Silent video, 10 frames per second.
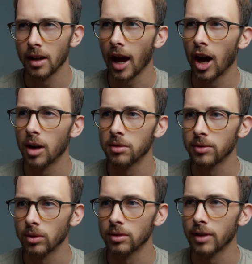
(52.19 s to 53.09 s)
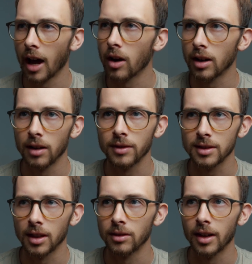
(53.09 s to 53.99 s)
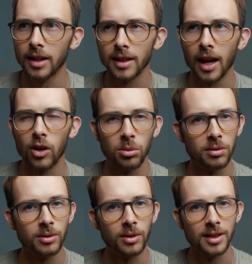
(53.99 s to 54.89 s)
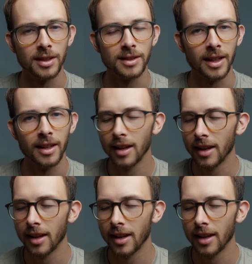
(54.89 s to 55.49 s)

hour after sunrise, hour before sunset.